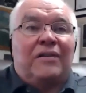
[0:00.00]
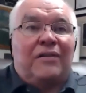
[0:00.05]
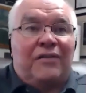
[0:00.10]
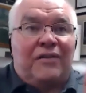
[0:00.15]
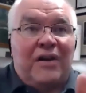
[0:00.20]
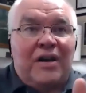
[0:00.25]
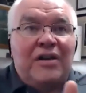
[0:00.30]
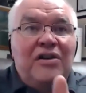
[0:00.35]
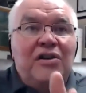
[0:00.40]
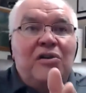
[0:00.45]

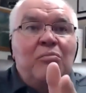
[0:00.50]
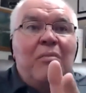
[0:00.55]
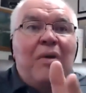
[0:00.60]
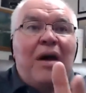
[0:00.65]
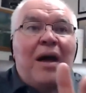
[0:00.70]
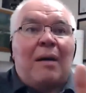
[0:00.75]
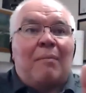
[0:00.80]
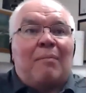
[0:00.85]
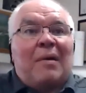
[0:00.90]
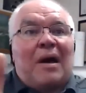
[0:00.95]
then you
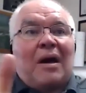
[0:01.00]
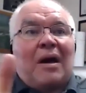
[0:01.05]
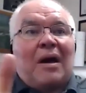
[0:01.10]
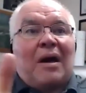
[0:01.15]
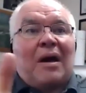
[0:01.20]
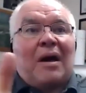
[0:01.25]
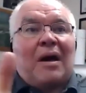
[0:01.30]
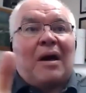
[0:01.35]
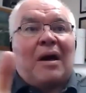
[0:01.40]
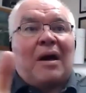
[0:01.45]
map out
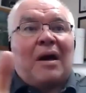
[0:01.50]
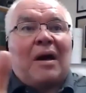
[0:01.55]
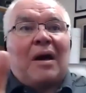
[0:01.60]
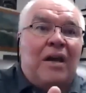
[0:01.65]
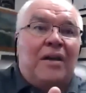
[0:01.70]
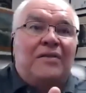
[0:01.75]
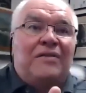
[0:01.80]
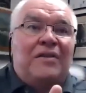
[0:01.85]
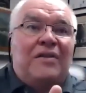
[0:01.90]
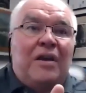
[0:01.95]
the
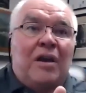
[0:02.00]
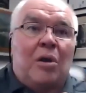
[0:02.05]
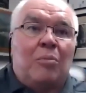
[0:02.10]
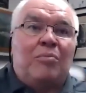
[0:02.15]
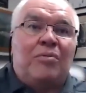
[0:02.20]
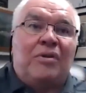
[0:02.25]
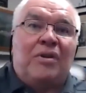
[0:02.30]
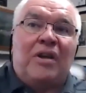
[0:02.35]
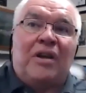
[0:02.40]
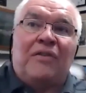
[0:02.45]
plan to
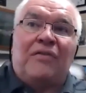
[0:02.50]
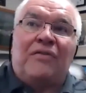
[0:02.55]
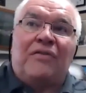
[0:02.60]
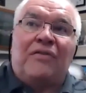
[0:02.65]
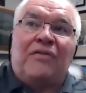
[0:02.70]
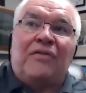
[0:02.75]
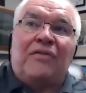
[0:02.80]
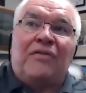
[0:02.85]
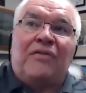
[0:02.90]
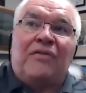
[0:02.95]
help you get
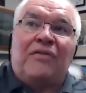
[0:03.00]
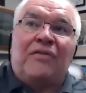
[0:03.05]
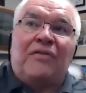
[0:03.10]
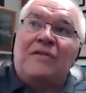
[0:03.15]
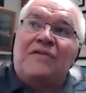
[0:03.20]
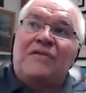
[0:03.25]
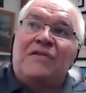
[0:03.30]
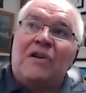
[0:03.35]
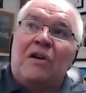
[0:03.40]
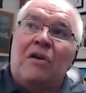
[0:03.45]
there.
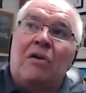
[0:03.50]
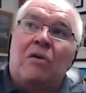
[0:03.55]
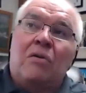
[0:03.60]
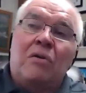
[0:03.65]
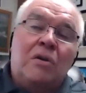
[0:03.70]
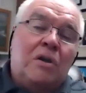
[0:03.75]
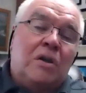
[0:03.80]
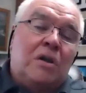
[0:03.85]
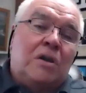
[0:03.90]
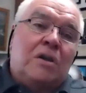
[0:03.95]
And
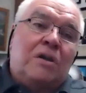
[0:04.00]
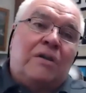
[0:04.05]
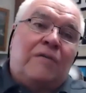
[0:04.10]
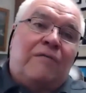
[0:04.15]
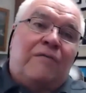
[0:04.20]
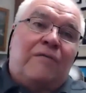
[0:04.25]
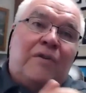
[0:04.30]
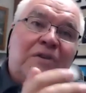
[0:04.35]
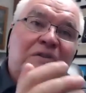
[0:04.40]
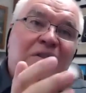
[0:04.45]
so,
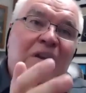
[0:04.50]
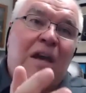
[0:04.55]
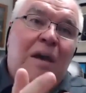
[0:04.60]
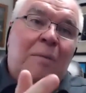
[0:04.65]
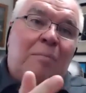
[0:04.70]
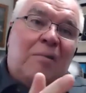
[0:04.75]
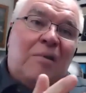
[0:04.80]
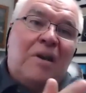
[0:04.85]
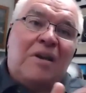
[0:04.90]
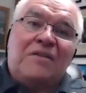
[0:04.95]
for
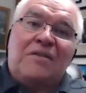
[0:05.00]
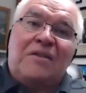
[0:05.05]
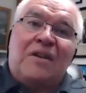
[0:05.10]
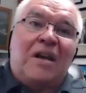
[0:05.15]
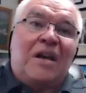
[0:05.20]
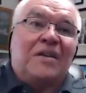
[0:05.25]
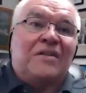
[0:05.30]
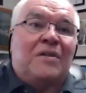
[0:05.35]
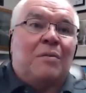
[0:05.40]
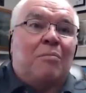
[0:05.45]
example,
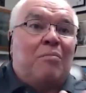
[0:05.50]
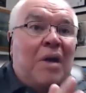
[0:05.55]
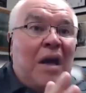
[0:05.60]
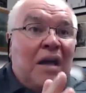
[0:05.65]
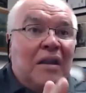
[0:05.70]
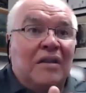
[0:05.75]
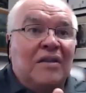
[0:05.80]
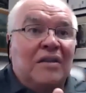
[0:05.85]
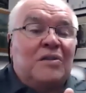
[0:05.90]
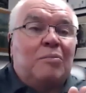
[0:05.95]
as a
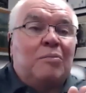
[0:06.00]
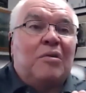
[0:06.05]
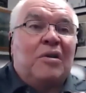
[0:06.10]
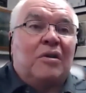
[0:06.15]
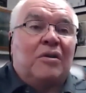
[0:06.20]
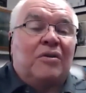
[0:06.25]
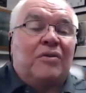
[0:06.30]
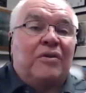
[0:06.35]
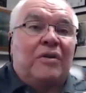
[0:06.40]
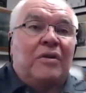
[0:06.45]
balance
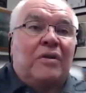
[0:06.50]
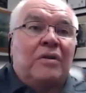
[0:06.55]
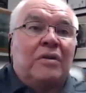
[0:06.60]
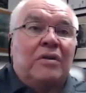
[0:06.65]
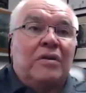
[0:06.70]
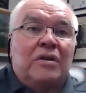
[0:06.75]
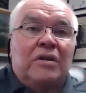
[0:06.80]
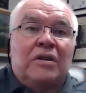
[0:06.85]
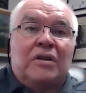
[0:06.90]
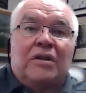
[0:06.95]
builder,
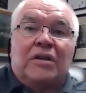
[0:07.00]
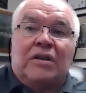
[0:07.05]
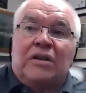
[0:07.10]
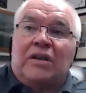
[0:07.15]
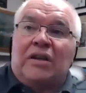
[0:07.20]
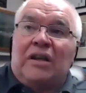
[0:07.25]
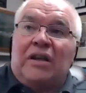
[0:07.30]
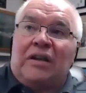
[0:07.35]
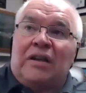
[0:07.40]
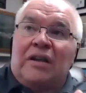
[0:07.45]

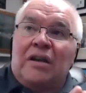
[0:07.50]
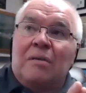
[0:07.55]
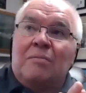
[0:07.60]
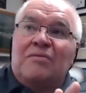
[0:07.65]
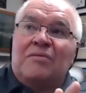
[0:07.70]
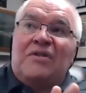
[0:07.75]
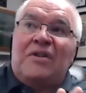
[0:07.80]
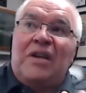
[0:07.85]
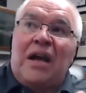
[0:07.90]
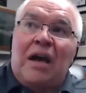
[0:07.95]
it
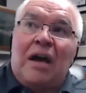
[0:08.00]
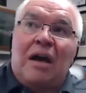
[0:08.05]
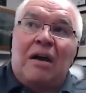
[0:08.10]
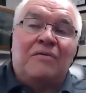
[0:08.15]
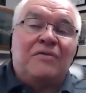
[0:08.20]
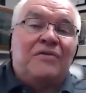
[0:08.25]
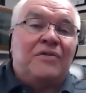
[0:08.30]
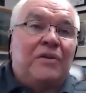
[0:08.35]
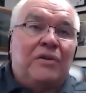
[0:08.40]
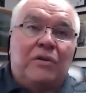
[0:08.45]
comes
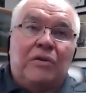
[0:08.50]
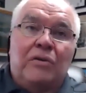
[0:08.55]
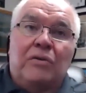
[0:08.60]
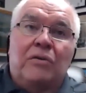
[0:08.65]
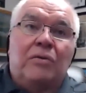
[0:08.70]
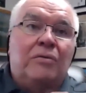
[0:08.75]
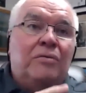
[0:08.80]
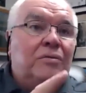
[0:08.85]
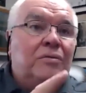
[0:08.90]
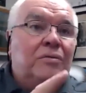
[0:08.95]
down
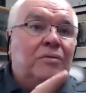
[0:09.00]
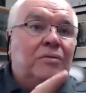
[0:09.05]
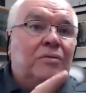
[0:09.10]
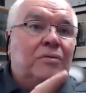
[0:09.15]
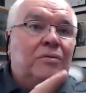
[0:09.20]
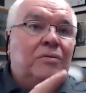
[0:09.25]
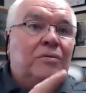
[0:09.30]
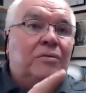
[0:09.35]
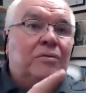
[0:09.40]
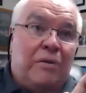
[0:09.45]
to
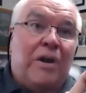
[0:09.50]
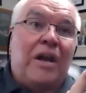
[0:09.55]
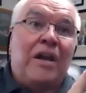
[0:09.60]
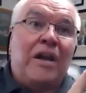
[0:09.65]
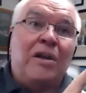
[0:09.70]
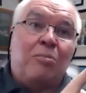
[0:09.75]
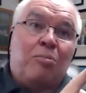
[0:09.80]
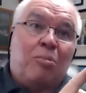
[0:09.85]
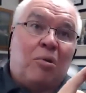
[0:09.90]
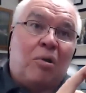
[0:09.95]

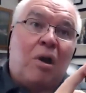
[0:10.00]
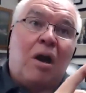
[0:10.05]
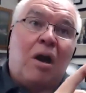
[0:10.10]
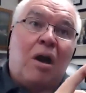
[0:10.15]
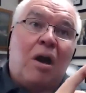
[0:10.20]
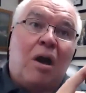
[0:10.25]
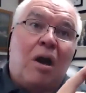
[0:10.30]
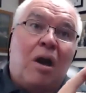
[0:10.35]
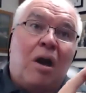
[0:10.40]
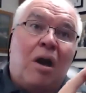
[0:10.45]
creating
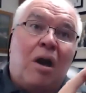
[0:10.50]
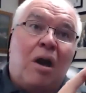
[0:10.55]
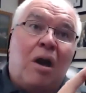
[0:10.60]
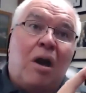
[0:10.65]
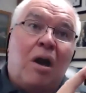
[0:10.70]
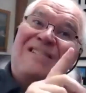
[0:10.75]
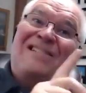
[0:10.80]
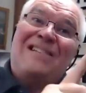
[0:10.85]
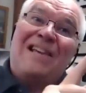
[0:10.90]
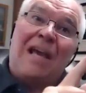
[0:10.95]
profit,
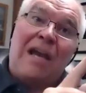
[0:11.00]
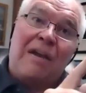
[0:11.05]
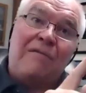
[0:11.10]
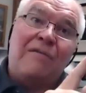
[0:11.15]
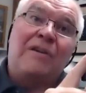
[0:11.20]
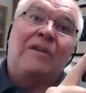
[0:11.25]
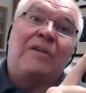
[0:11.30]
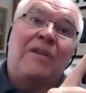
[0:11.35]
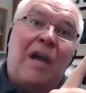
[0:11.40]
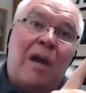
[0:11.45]
but
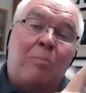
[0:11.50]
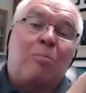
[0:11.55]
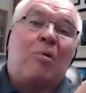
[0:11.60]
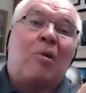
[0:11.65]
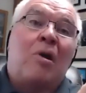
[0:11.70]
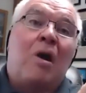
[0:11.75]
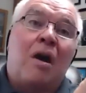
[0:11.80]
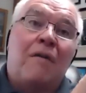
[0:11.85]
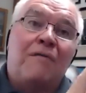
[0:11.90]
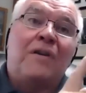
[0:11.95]
saving that
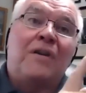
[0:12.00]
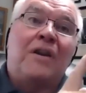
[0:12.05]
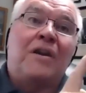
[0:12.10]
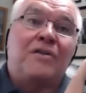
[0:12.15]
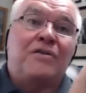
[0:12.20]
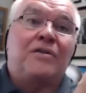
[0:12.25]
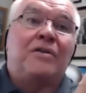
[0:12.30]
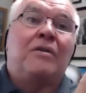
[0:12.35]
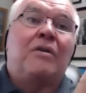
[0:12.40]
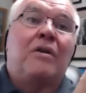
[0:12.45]
profit
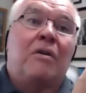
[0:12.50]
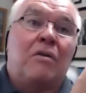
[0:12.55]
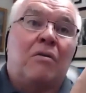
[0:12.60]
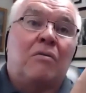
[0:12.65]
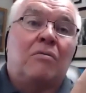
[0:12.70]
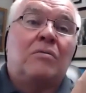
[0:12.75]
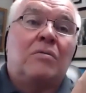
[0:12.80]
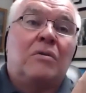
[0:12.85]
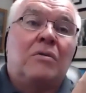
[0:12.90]
as you go.